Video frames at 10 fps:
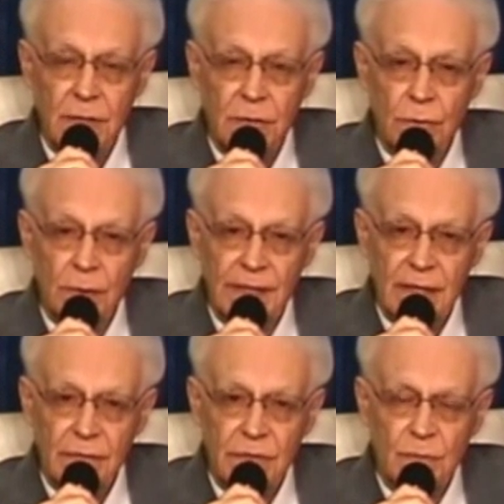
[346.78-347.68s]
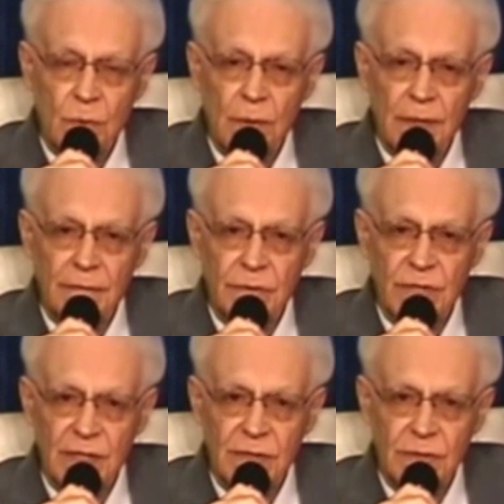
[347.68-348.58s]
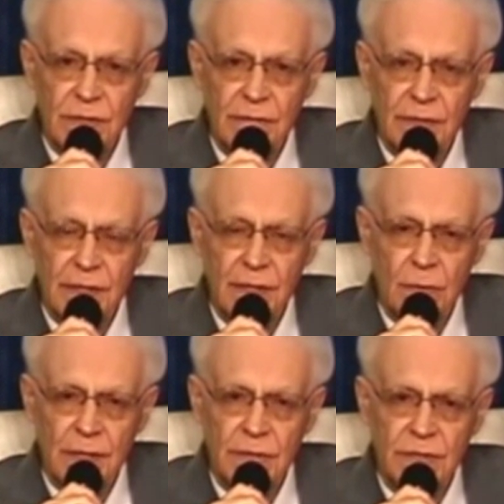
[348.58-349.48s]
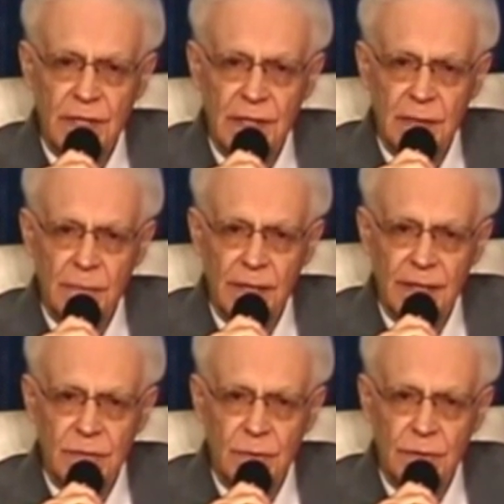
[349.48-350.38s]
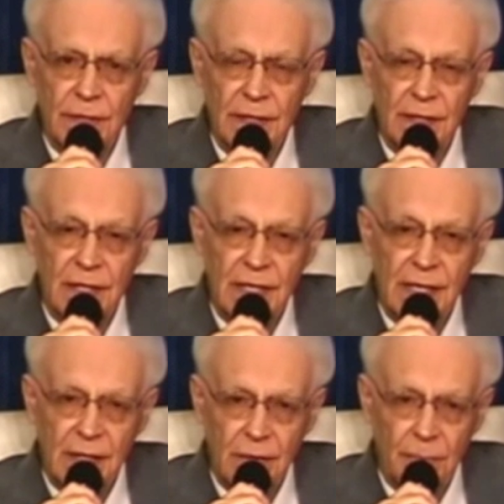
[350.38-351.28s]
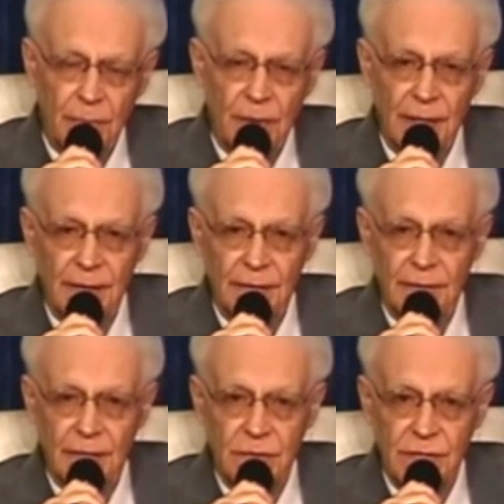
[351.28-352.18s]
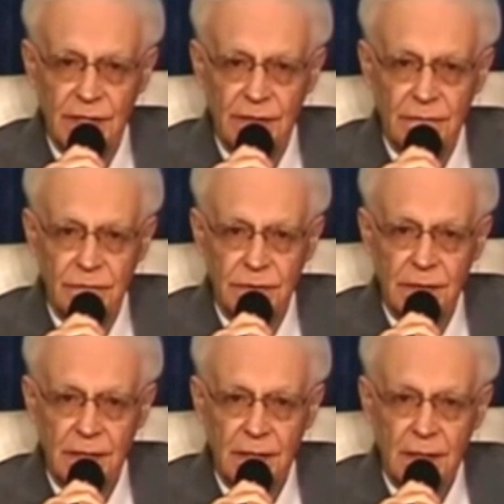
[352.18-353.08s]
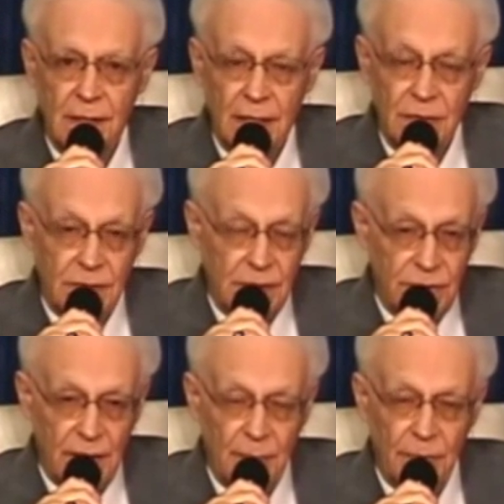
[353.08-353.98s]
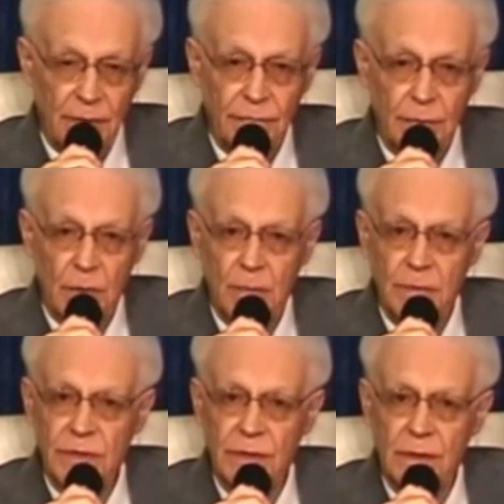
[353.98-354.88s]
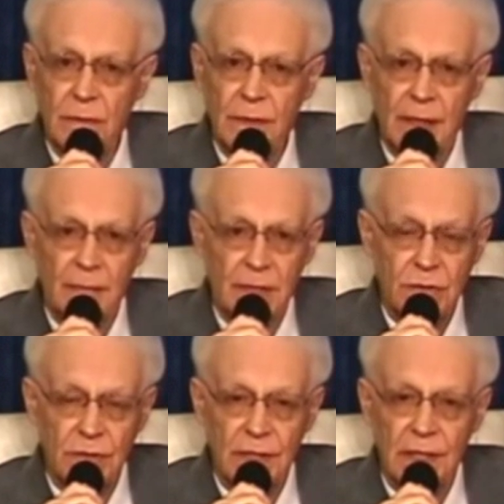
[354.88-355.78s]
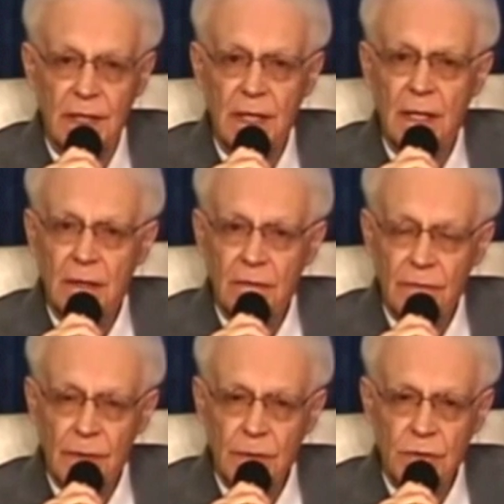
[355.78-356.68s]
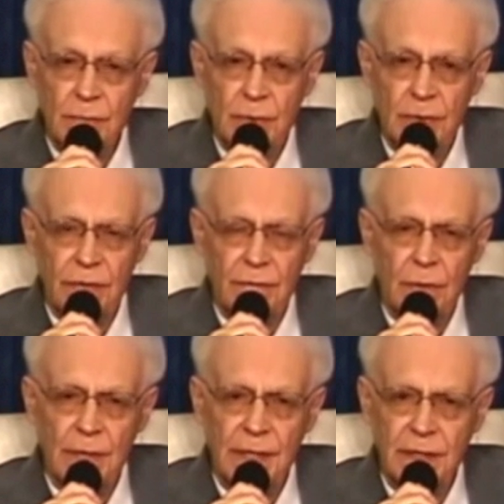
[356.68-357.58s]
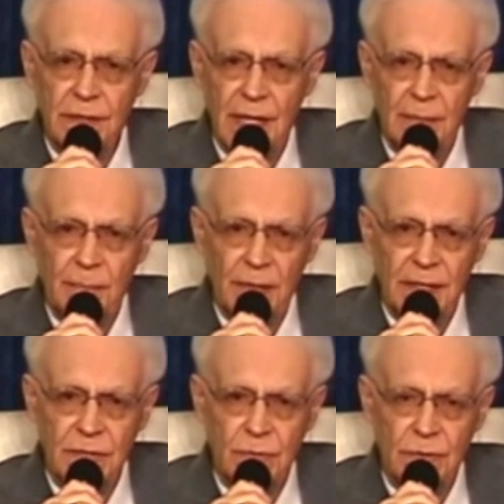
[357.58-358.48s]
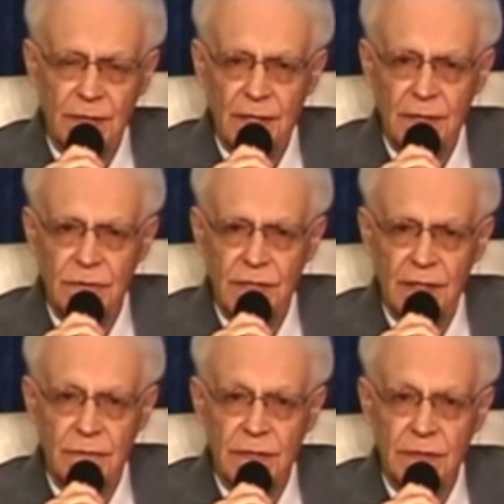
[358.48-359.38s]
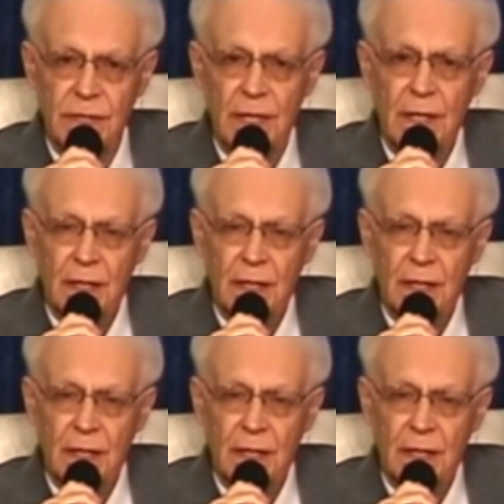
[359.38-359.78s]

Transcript: to give us more of a sensitivity to what is taking place within the inner part of ourselves. As an example, a few moments ago when I mentioned the virgin birth, of going into that place within ourselves that is